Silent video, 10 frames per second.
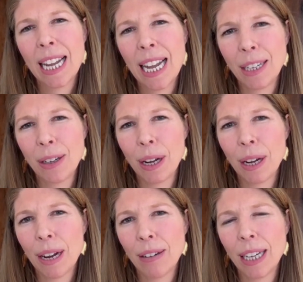and going
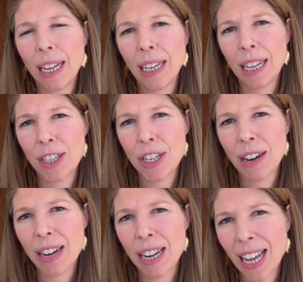around and, and
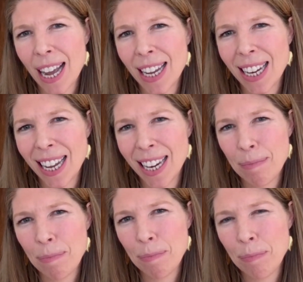sharing that
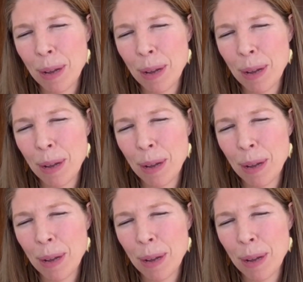and